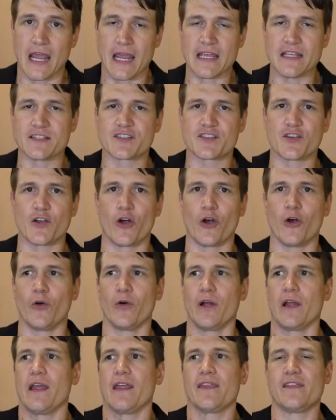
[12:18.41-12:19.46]
And
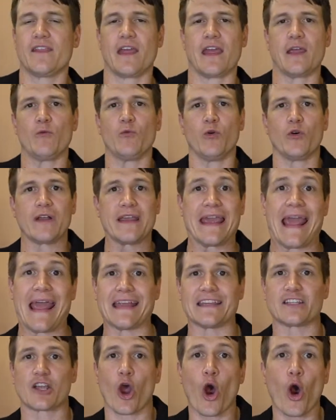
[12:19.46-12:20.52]
so they will
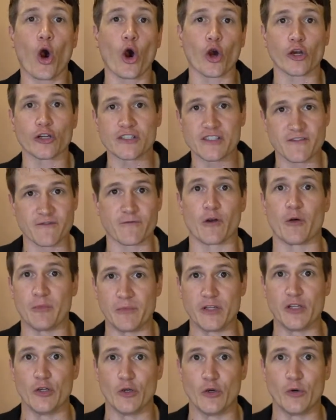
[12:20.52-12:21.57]
get cards from
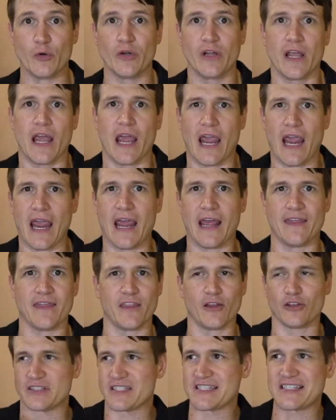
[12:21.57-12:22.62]
you and
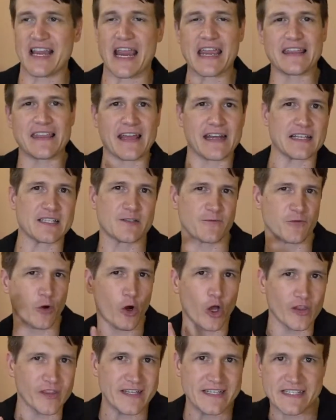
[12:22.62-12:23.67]
they'll say that it's for
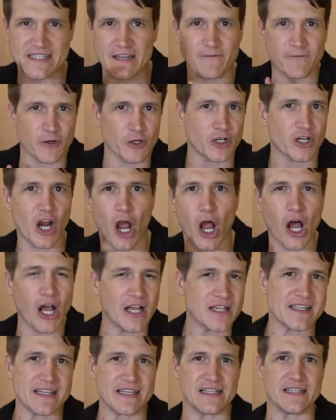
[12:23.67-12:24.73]
all these different
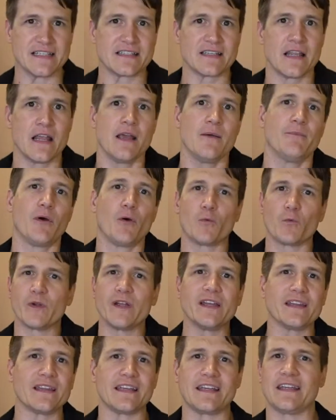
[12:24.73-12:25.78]
causes, but
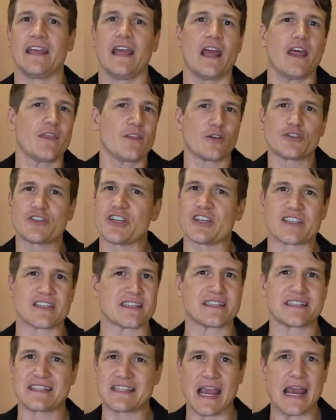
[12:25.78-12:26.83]
really they're
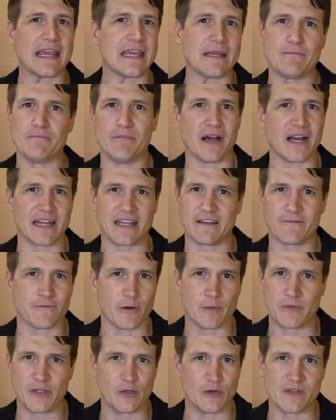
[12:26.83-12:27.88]
just taking money
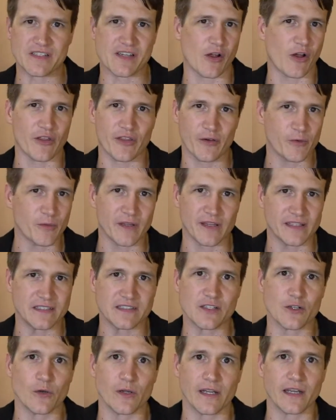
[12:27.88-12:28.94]
from you is all they're really
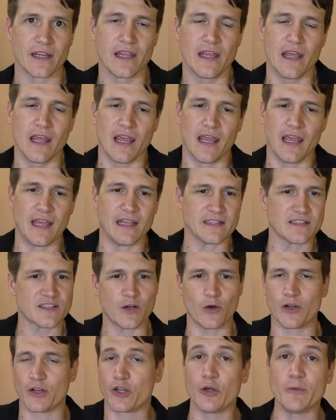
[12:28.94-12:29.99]
doing. And
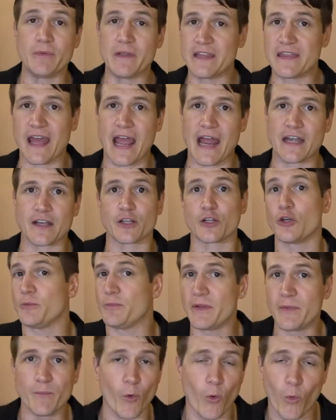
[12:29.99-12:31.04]
so it could be that, it could
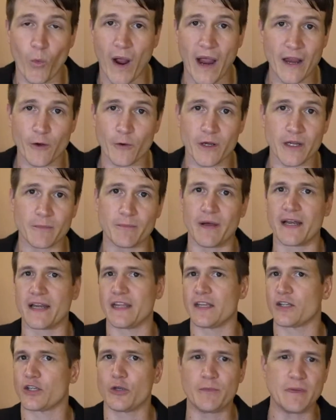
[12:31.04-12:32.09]
be wiring
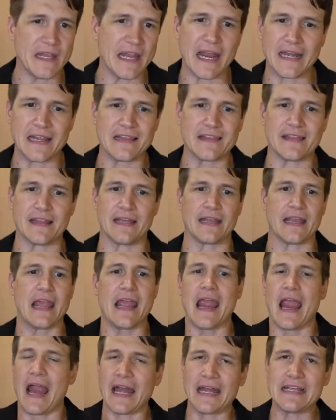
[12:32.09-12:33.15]
money, it could be anything.
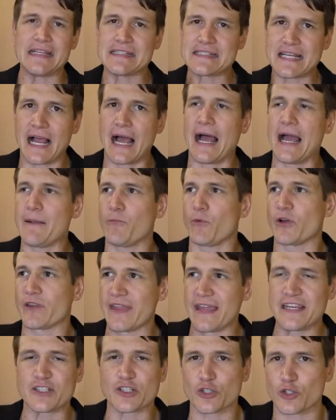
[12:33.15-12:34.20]
Anytime where
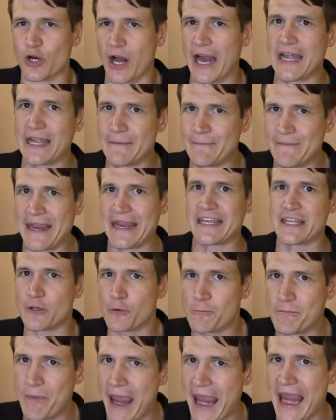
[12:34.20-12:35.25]
they try to make
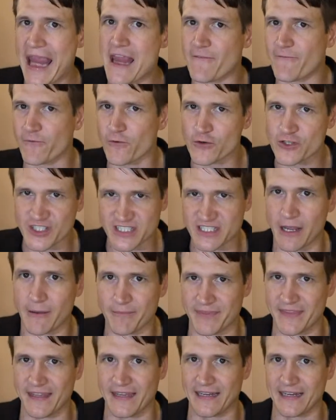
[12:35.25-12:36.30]
you pay for
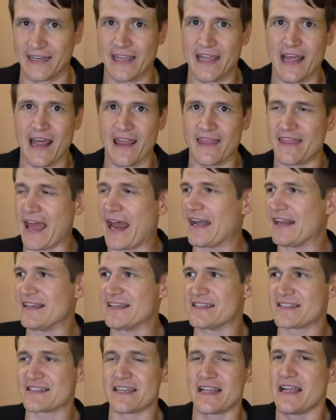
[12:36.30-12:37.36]
something that
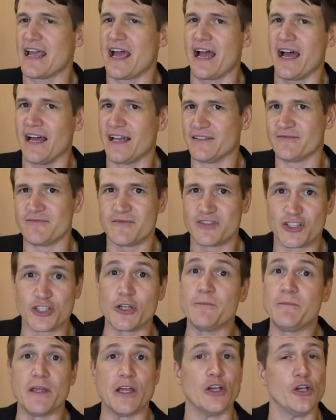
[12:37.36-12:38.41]
is uh,
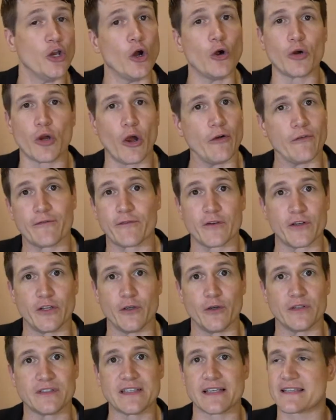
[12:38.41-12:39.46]
should be a no go for
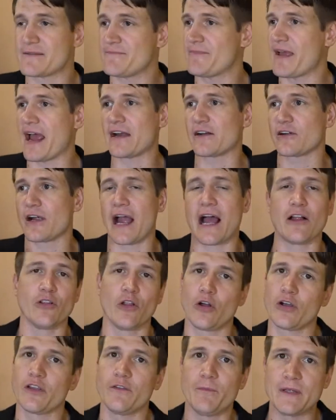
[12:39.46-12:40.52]
you. It doesn't matter how
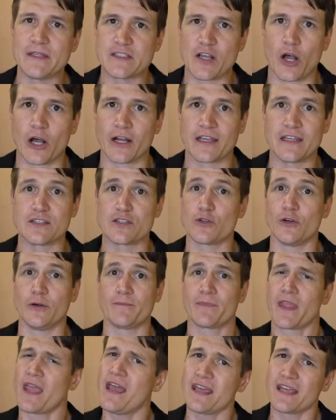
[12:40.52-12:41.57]
long you've been talking to
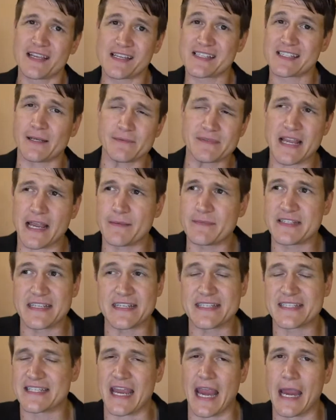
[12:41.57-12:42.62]
them, because sometimes
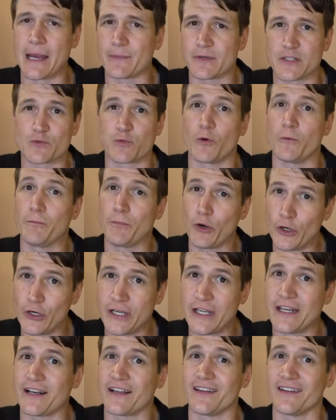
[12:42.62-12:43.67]
these scammers will put
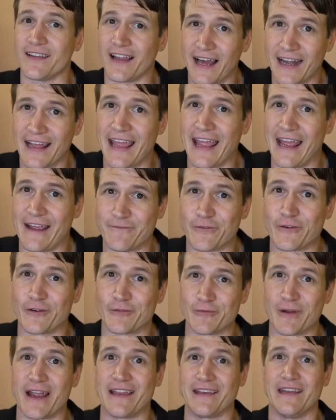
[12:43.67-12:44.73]
in a lot of
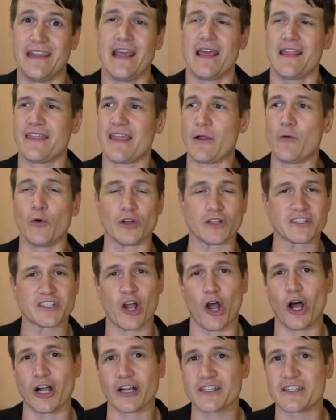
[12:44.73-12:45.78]
effort, right? They will
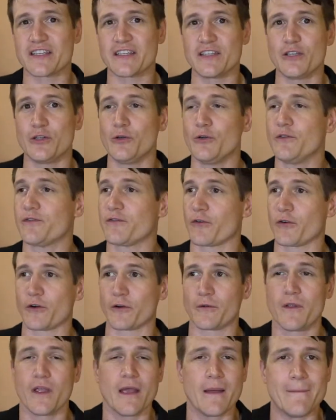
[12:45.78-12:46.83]
talk to you
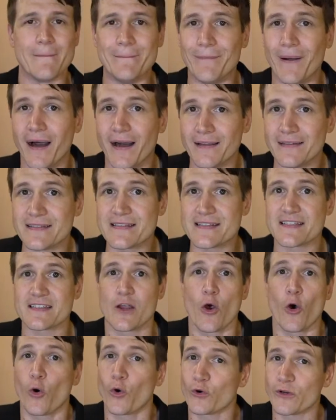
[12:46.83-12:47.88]
for months
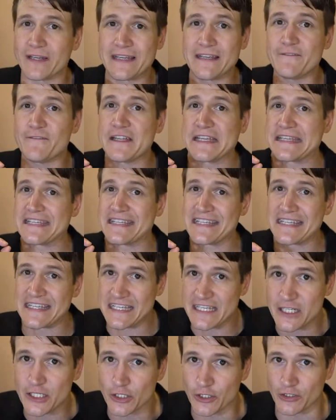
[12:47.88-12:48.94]
or even
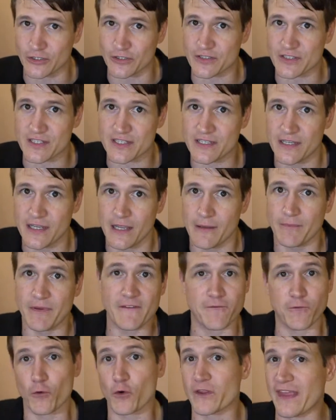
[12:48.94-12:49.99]
years
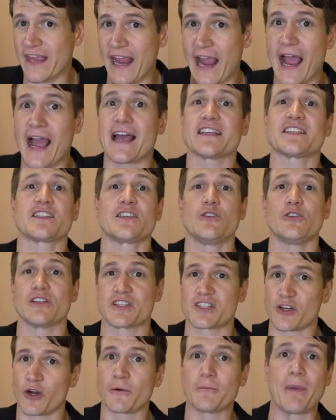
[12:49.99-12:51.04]
before they ask you to
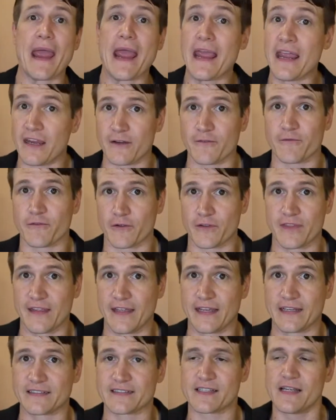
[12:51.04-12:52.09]
start paying for
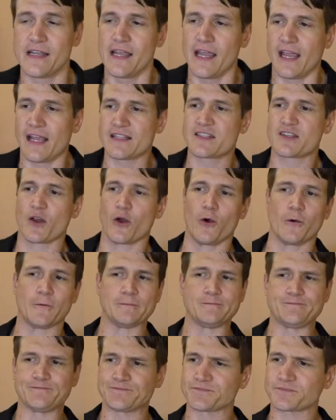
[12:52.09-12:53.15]
things. And
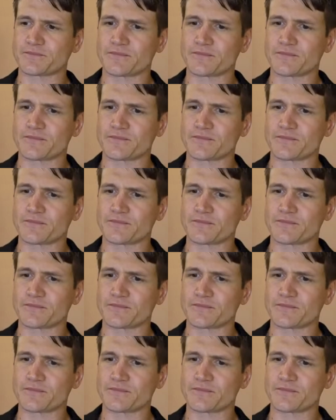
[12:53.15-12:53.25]
so